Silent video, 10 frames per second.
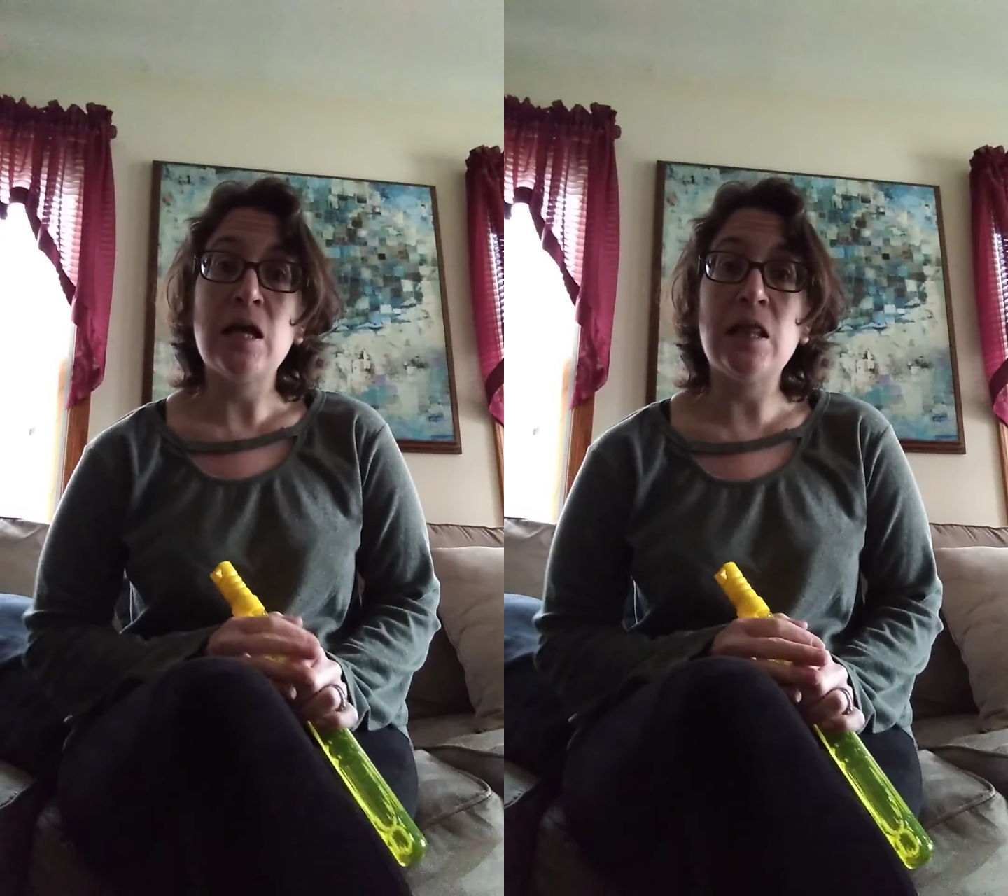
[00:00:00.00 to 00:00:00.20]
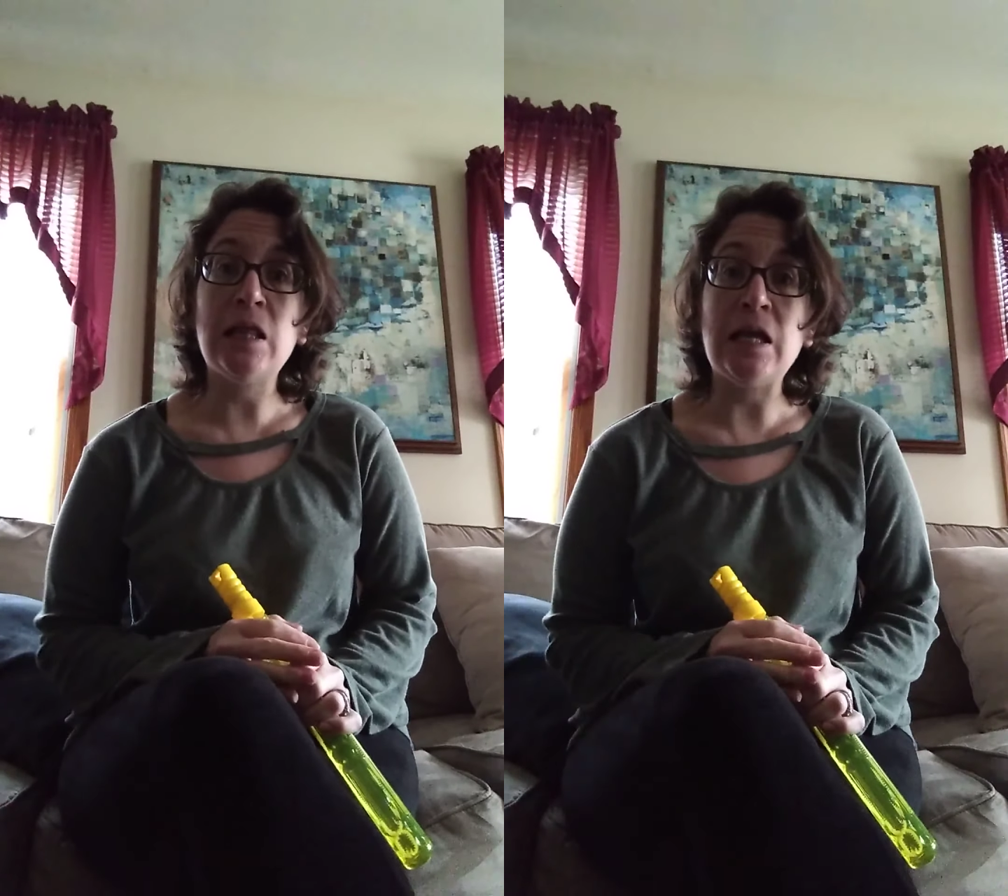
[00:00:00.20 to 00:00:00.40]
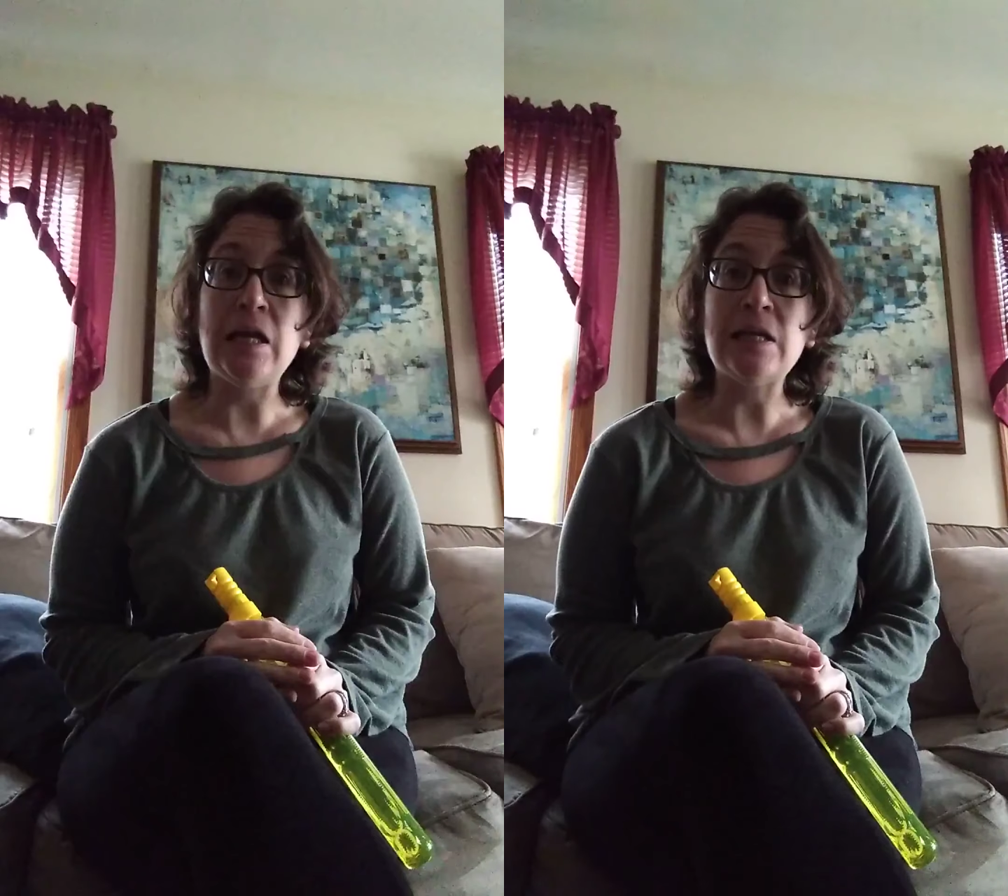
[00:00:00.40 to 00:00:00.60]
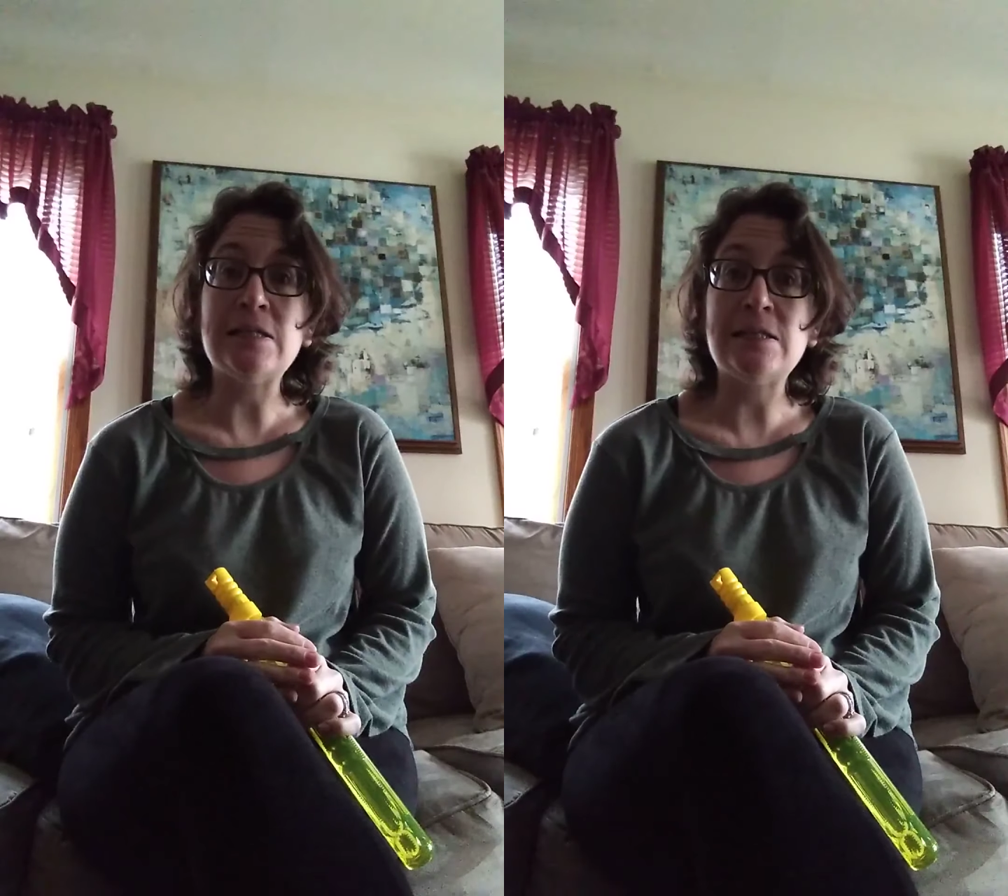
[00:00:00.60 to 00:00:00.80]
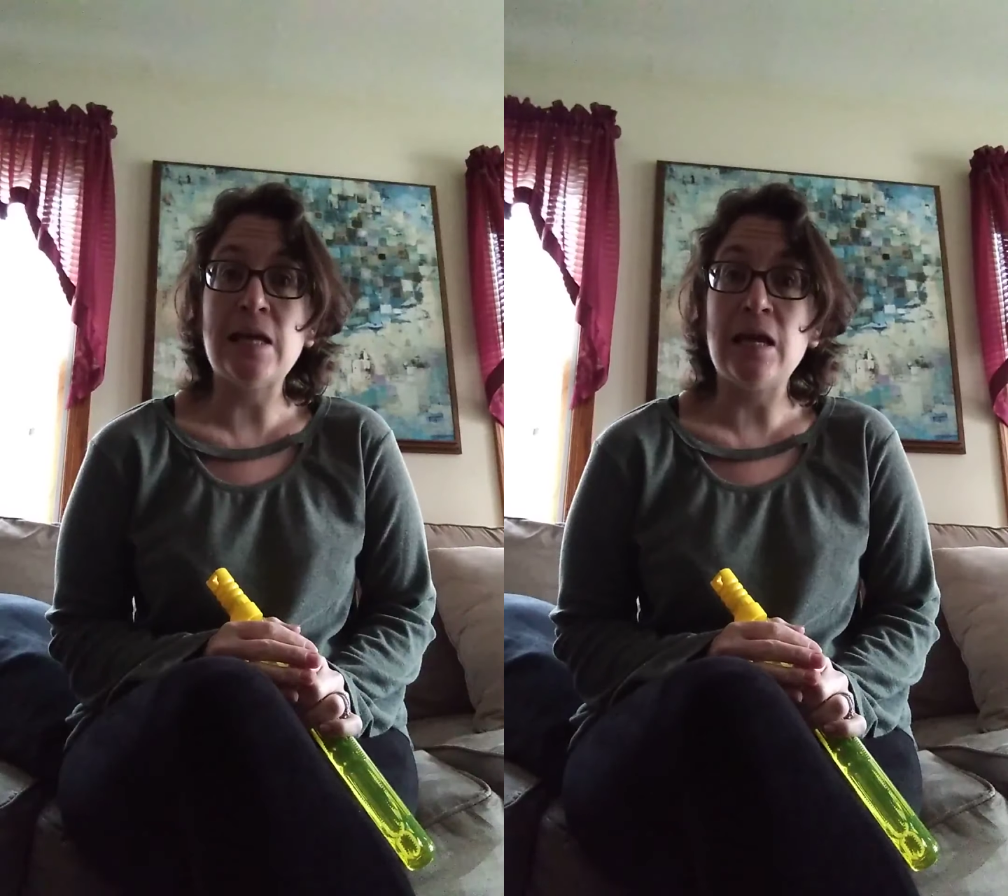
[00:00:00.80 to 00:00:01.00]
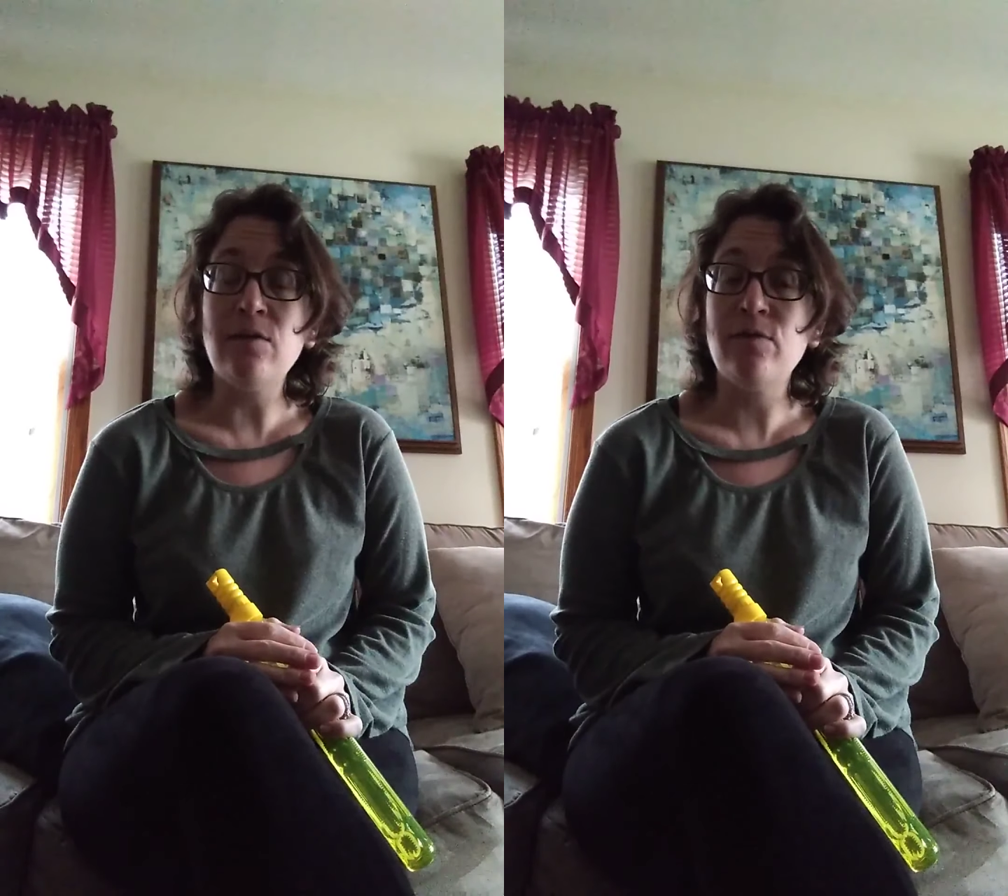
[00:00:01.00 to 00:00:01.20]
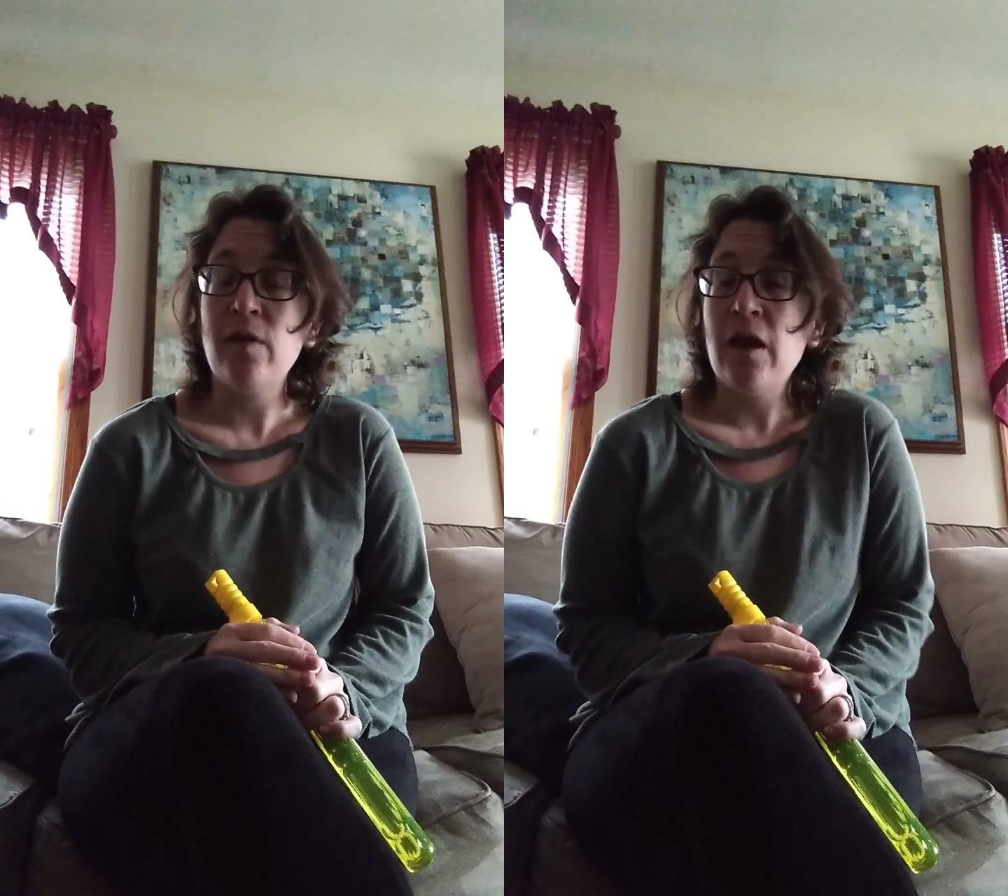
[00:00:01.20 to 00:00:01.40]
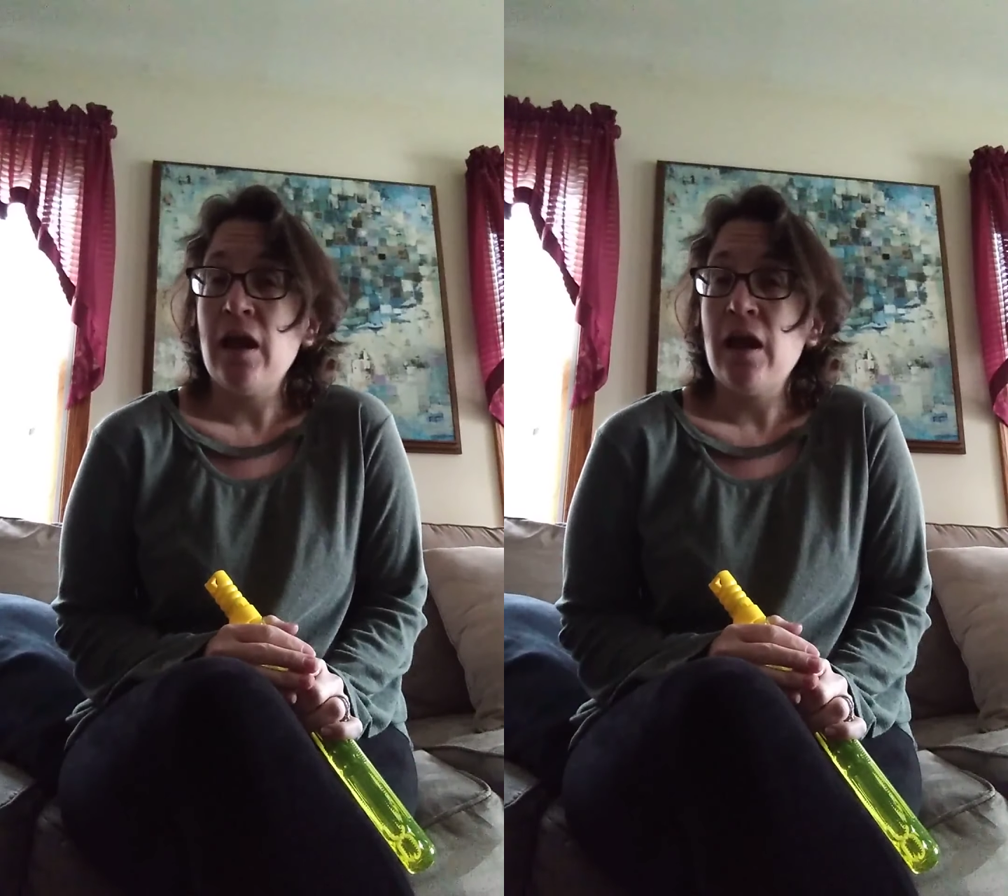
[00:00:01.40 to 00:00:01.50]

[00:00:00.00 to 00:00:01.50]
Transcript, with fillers: clean and safe